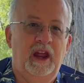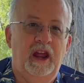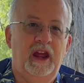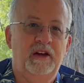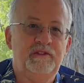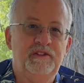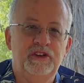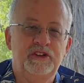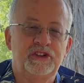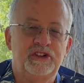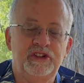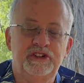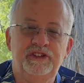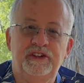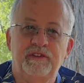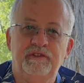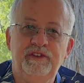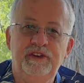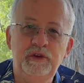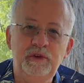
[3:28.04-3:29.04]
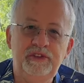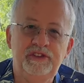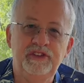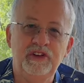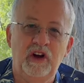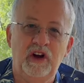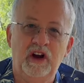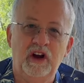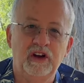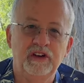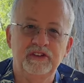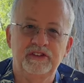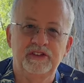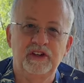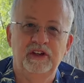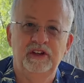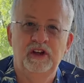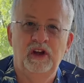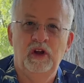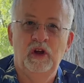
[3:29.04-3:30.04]
After just a few
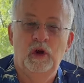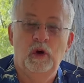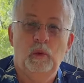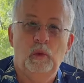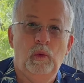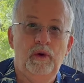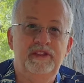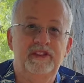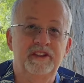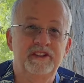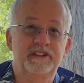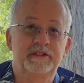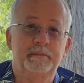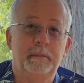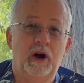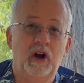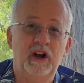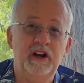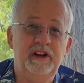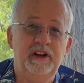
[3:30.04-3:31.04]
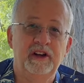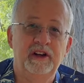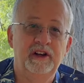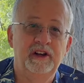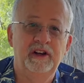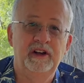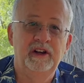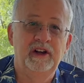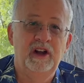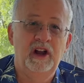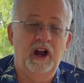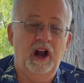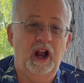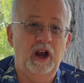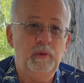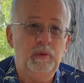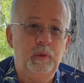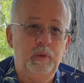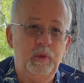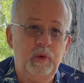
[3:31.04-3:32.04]
songs with the Spark,
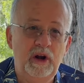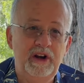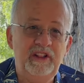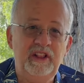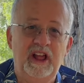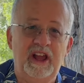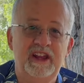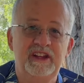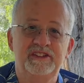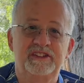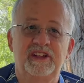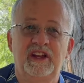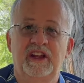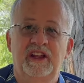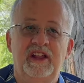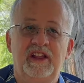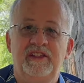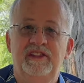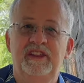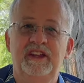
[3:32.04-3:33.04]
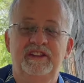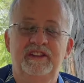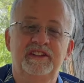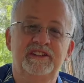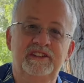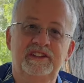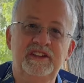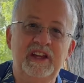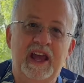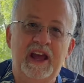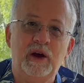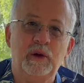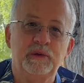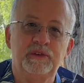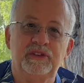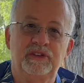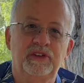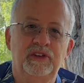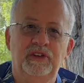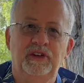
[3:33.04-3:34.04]
I realized that the
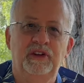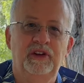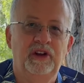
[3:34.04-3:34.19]
Scouts